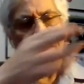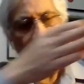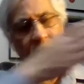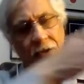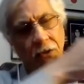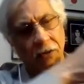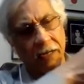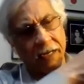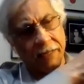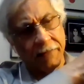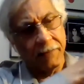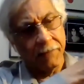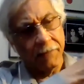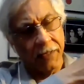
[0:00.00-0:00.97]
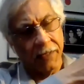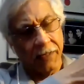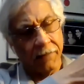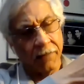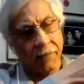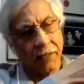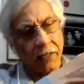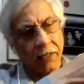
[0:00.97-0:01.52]
So anyway, the
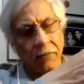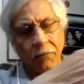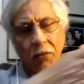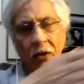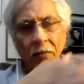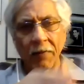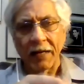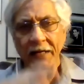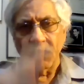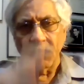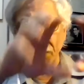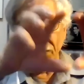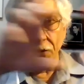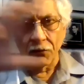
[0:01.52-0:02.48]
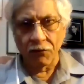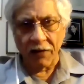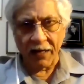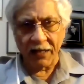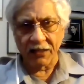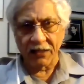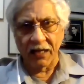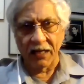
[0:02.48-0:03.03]
bottom line is when you
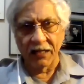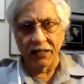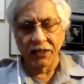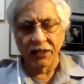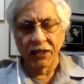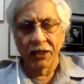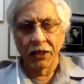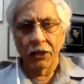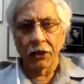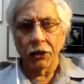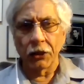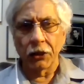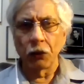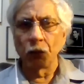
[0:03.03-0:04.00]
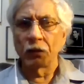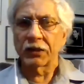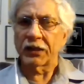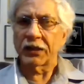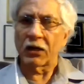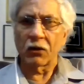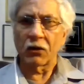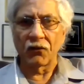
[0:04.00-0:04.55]
reconcile this, you will
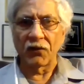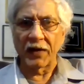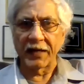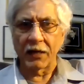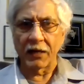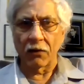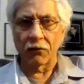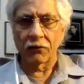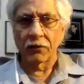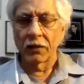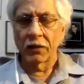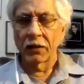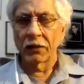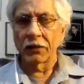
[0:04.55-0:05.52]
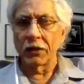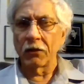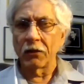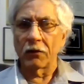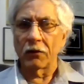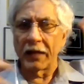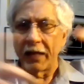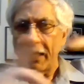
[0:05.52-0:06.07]
start to find out that you
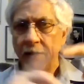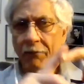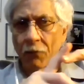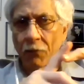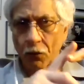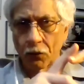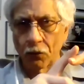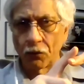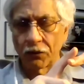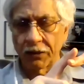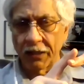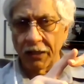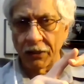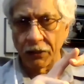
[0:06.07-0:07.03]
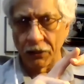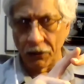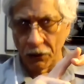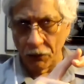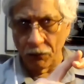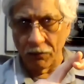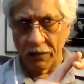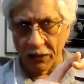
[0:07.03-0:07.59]
got more tools than
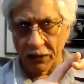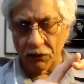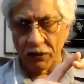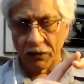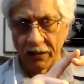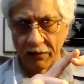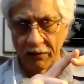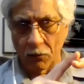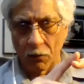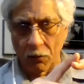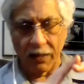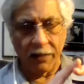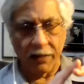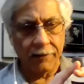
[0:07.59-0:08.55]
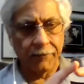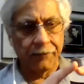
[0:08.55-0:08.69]
you actually require.